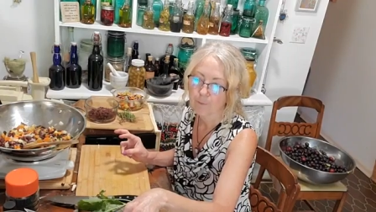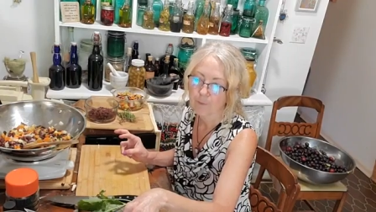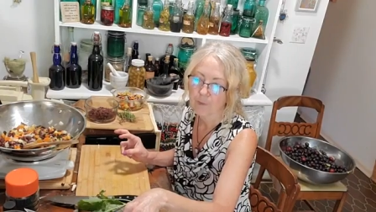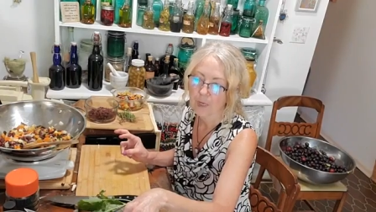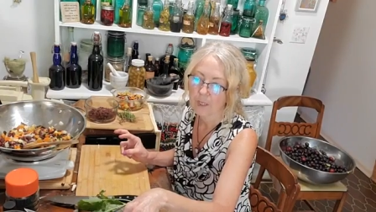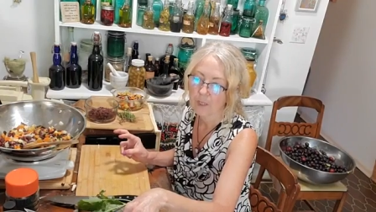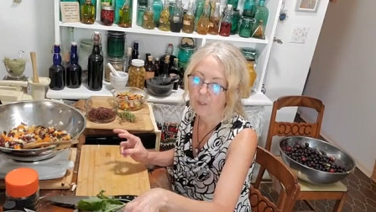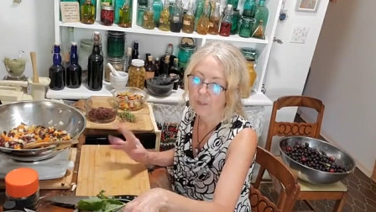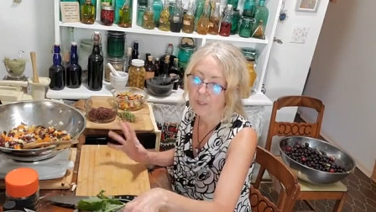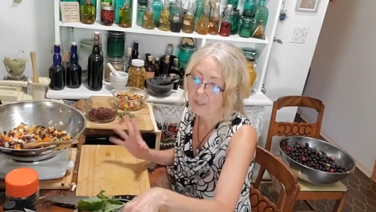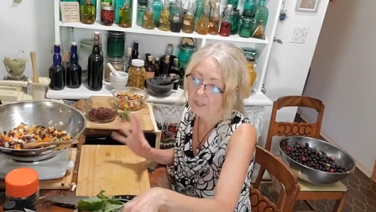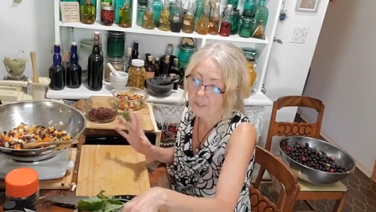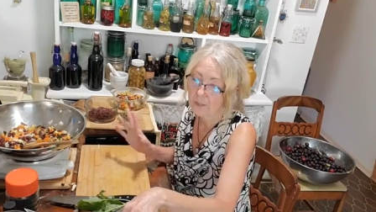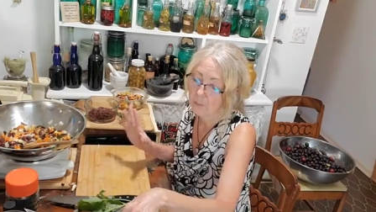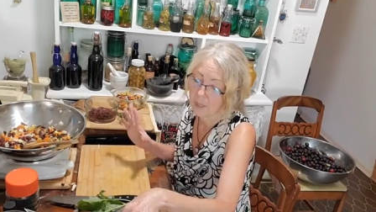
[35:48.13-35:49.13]
you know, this
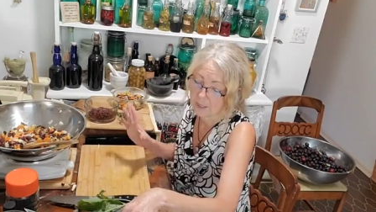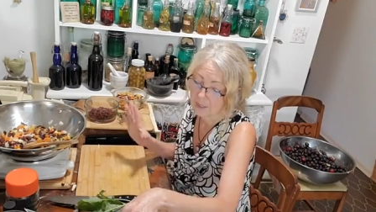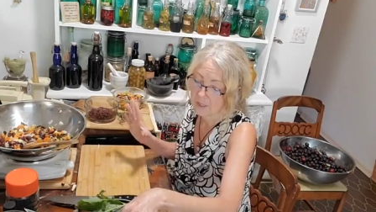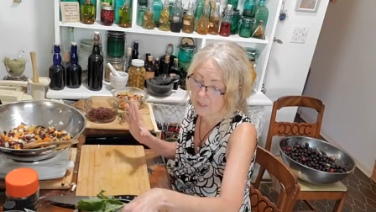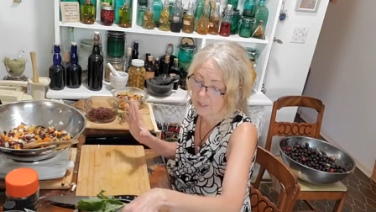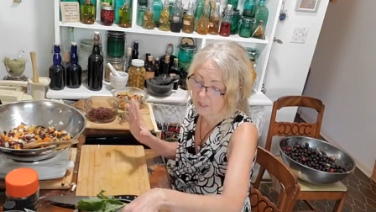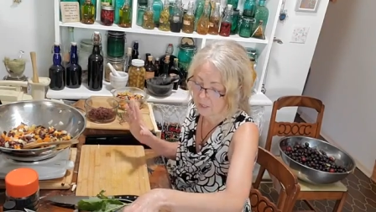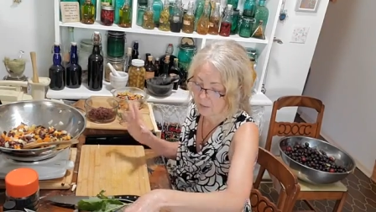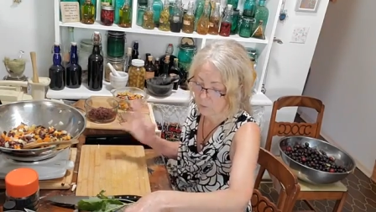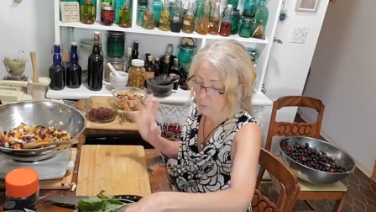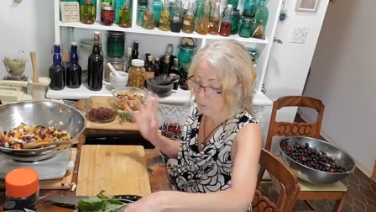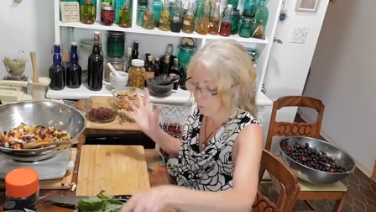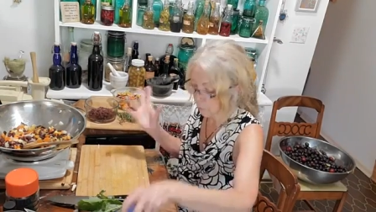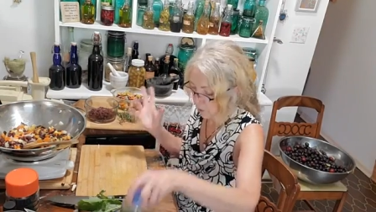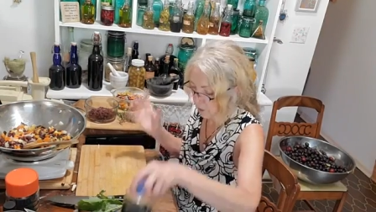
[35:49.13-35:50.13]
is my style of
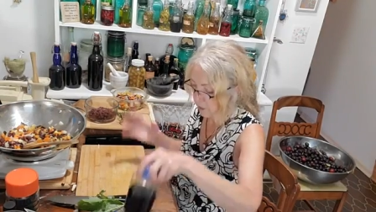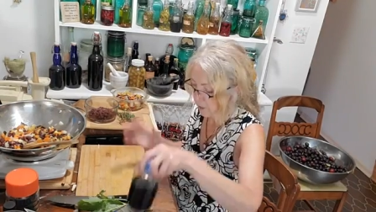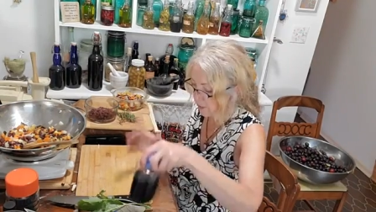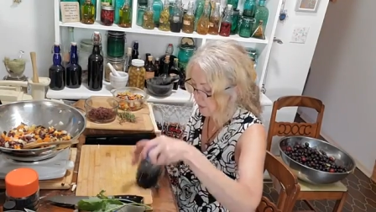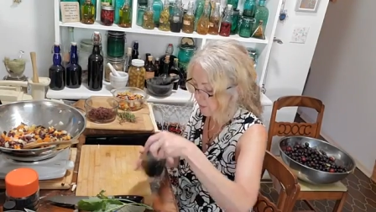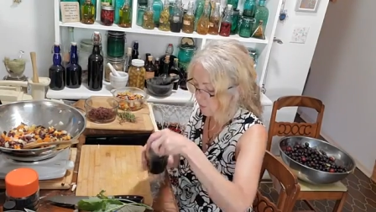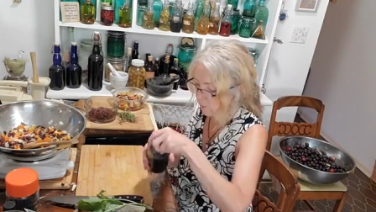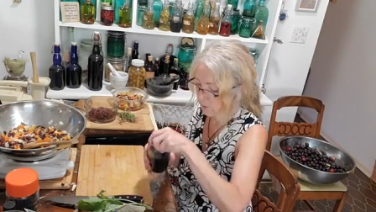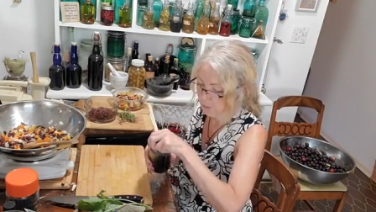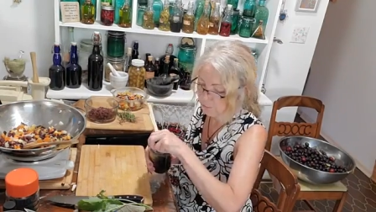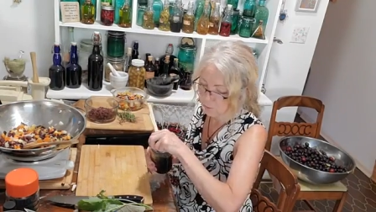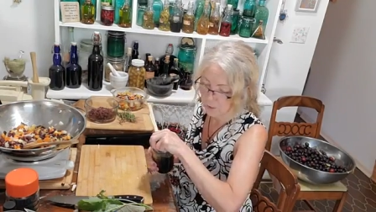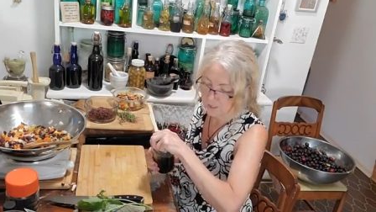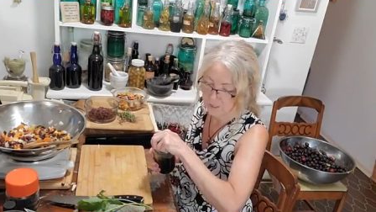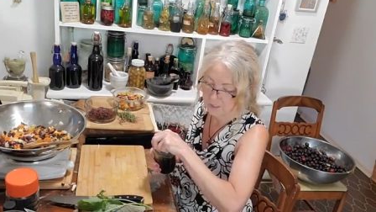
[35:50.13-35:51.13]
Moroccan is what I'm
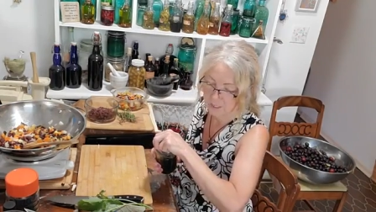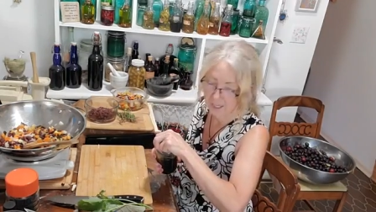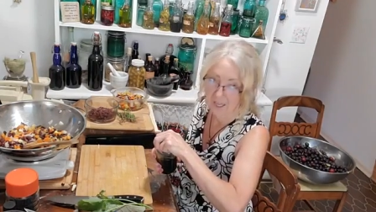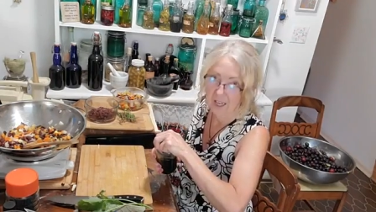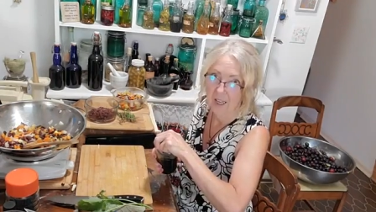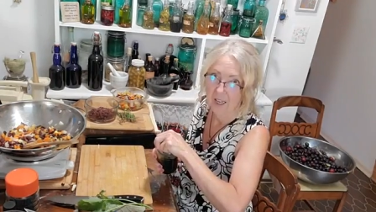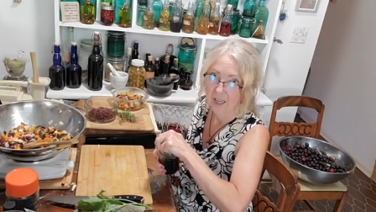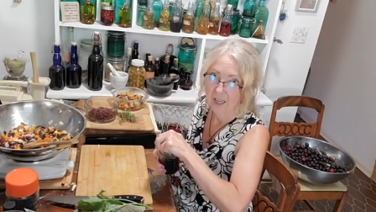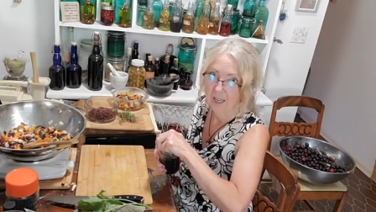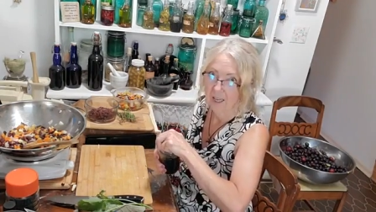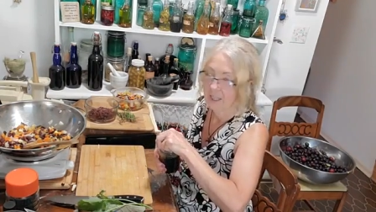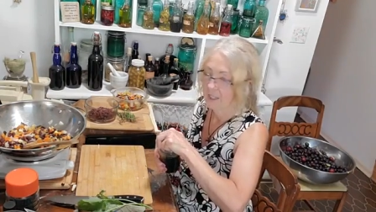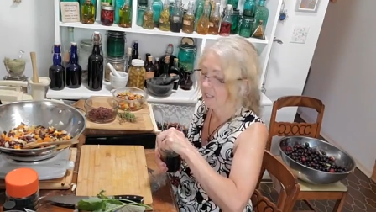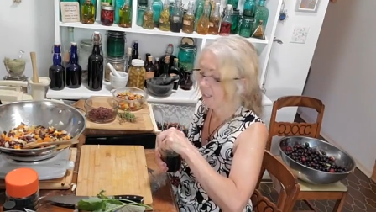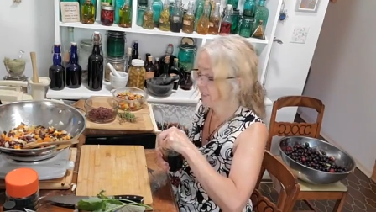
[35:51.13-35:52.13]
trying to say.
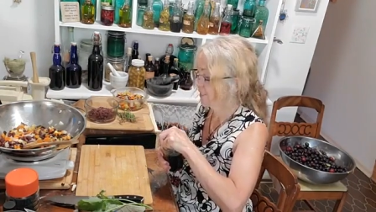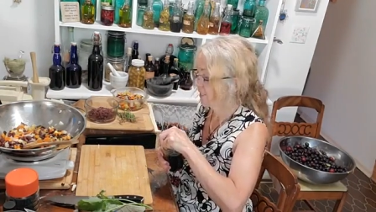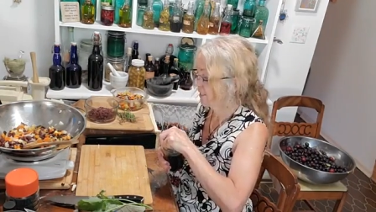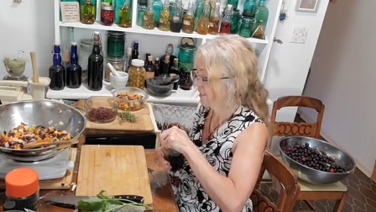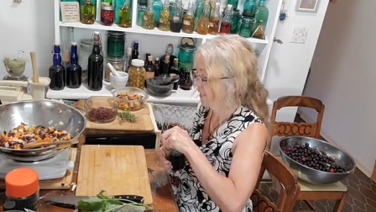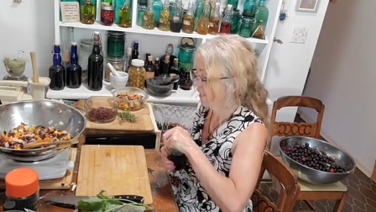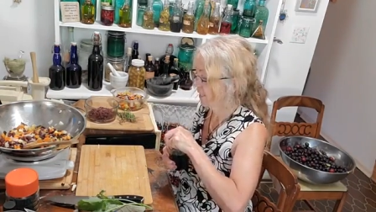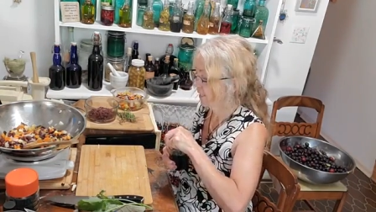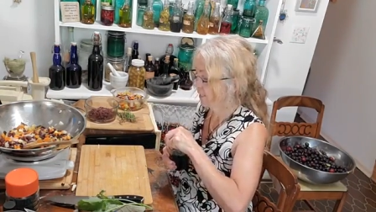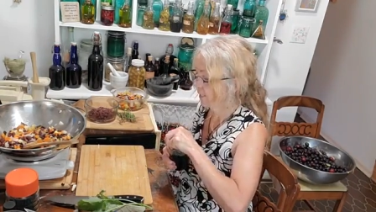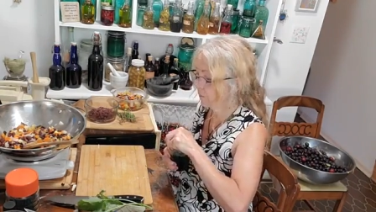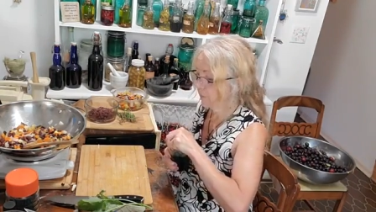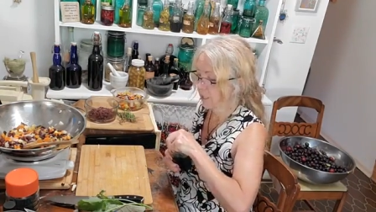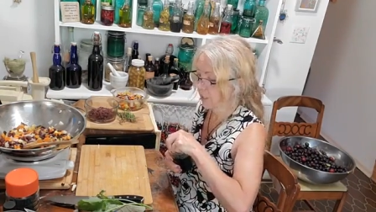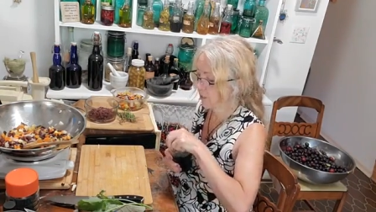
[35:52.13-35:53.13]
It
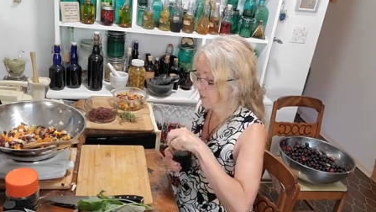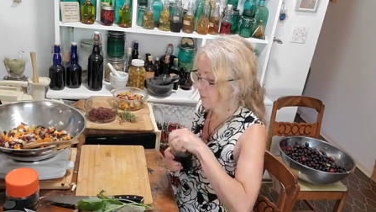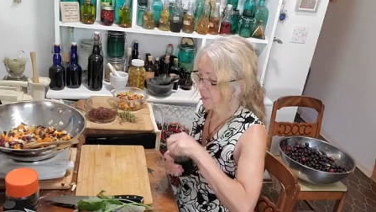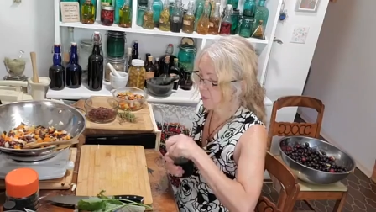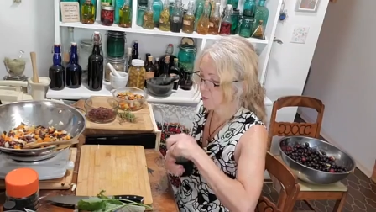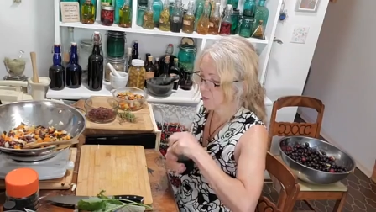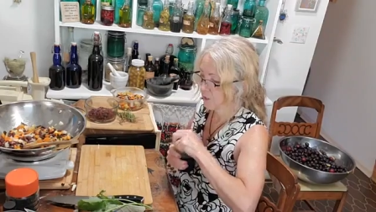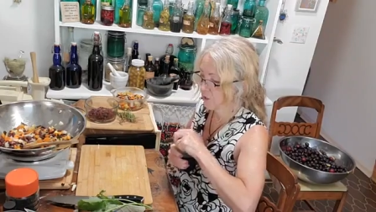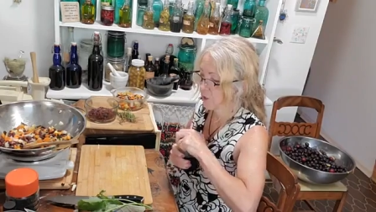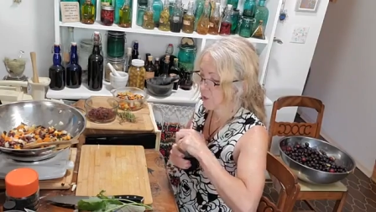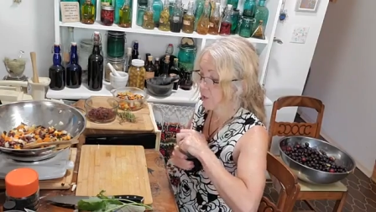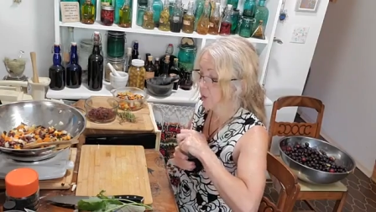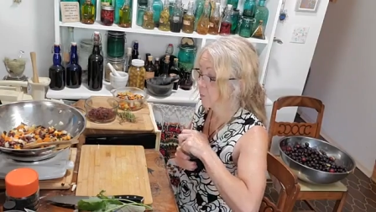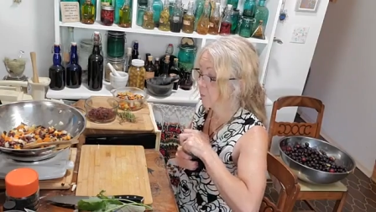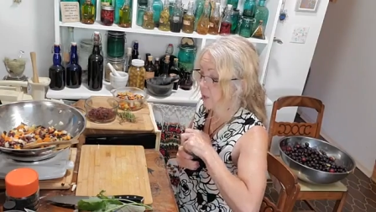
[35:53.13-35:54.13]
may not be
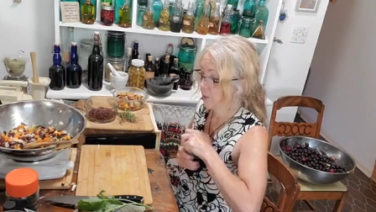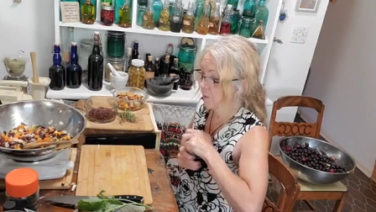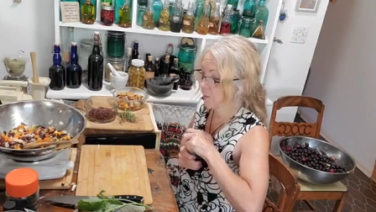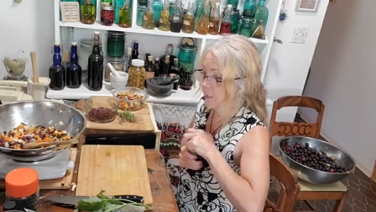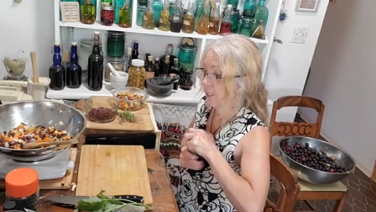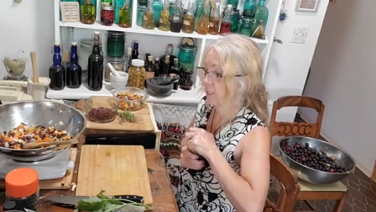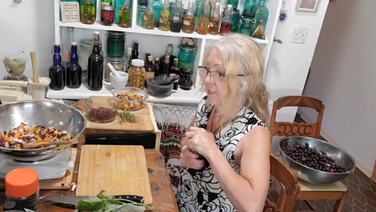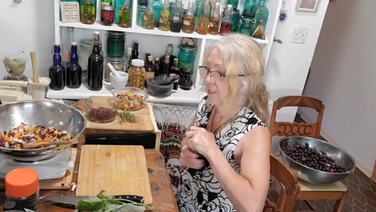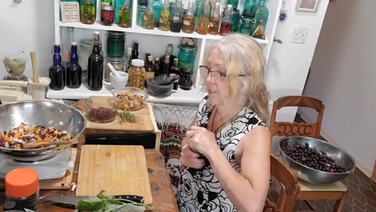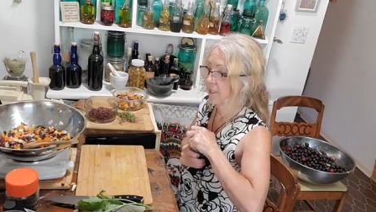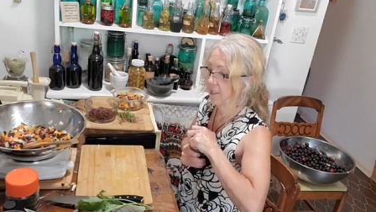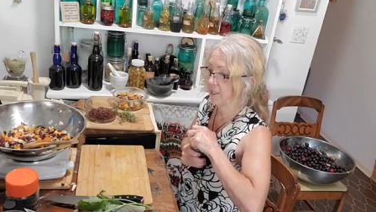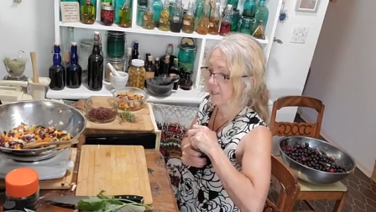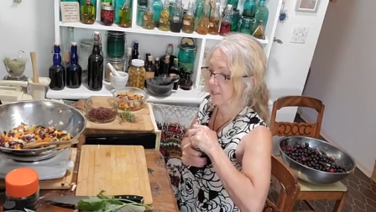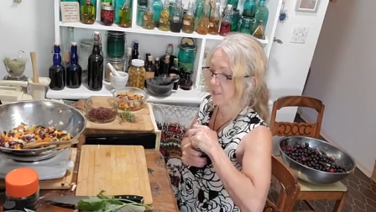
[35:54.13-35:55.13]
traditional, it probably isn't.
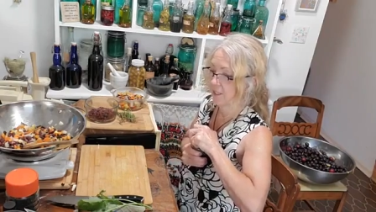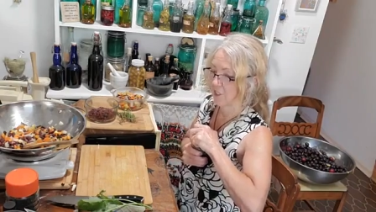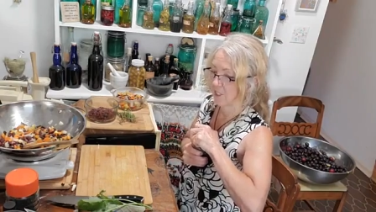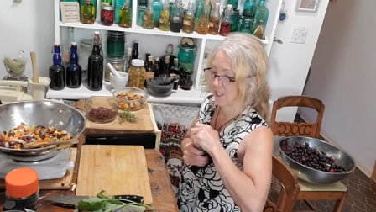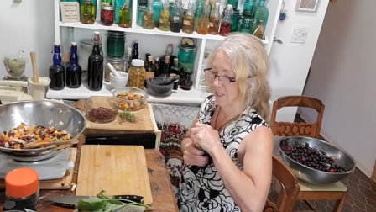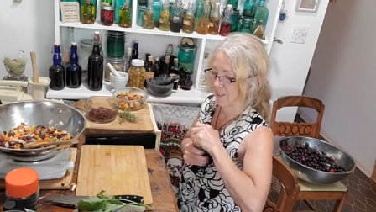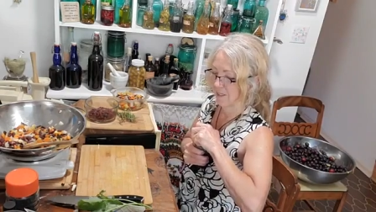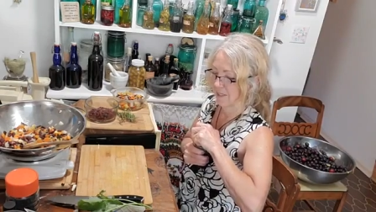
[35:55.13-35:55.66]
This is just